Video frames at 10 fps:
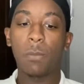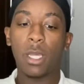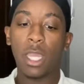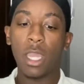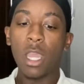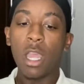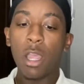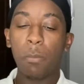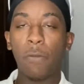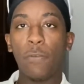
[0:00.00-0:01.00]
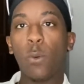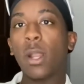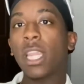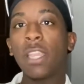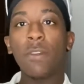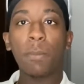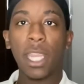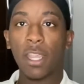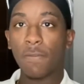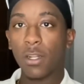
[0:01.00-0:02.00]
But before even
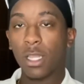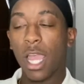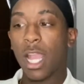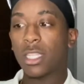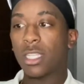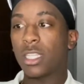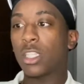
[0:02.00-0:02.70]
paying for classes